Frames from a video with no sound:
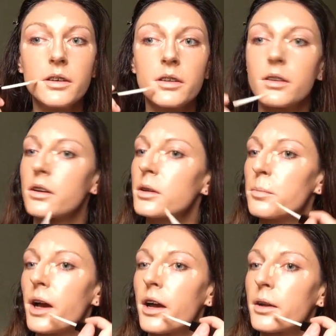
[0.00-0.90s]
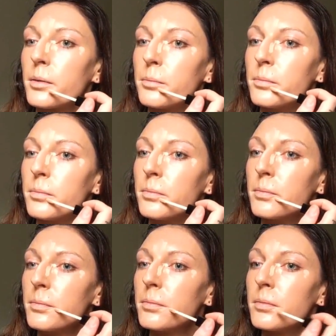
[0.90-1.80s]
along the bottom
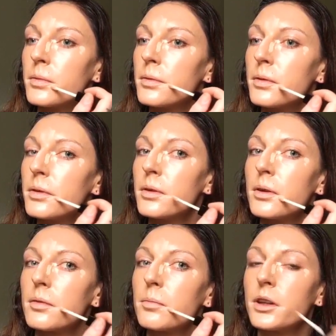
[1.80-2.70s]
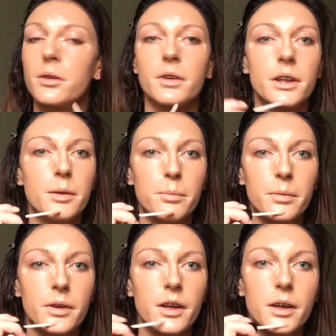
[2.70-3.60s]
of my lower lip,
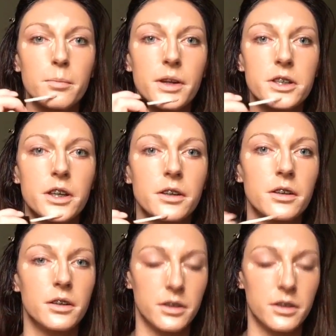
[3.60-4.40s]
and my chin.